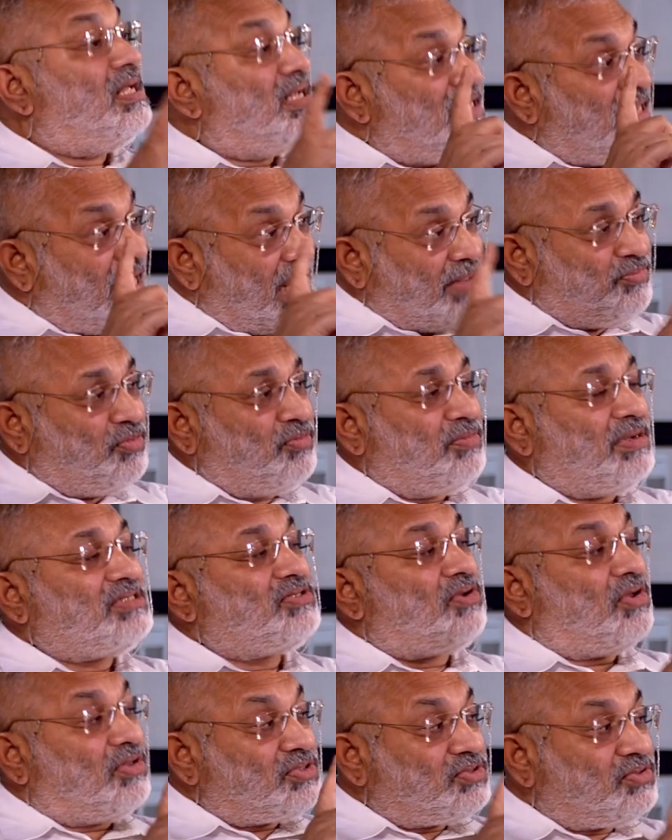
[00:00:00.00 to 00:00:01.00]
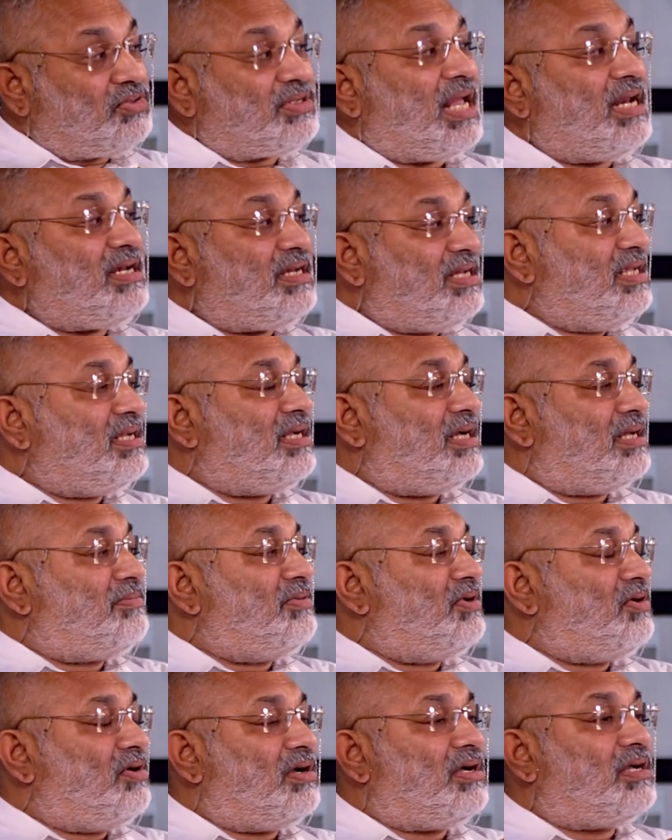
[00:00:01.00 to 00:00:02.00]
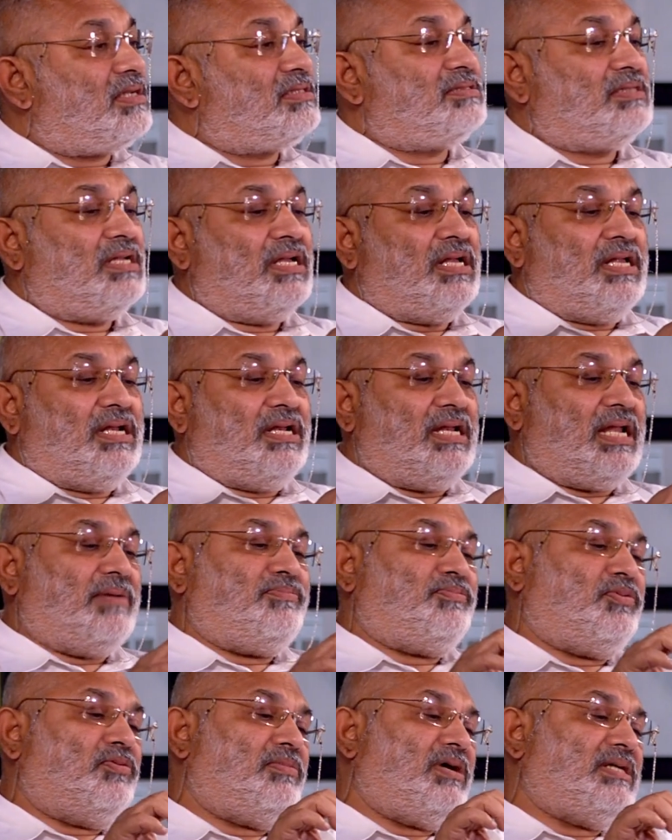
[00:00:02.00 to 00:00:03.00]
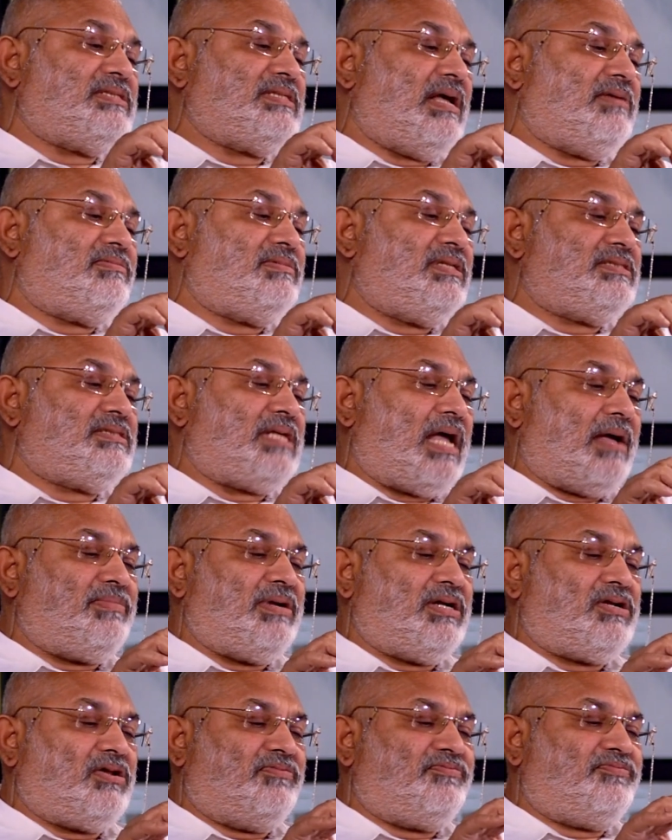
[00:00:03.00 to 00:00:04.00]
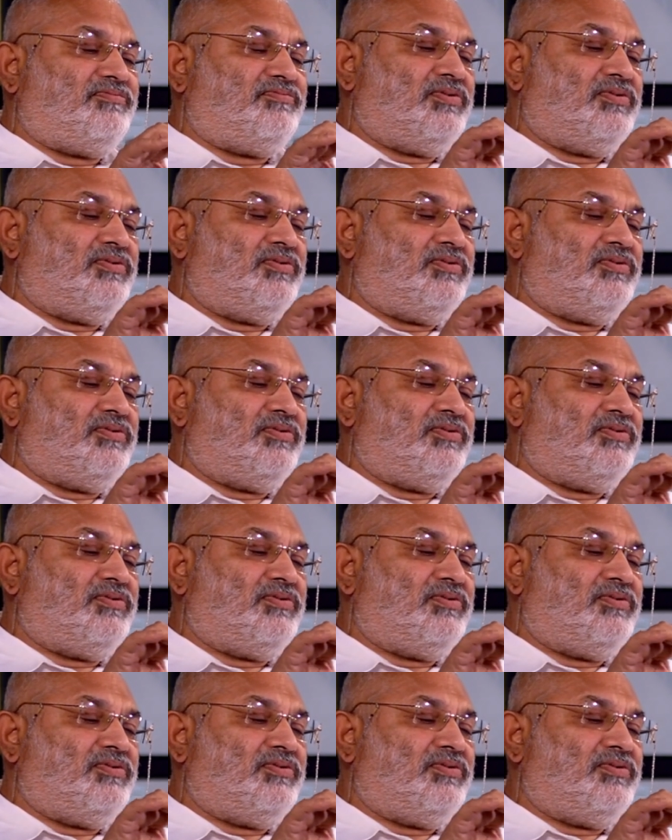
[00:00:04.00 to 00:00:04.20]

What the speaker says: Lipomas also can recur because lipomas have this habit of,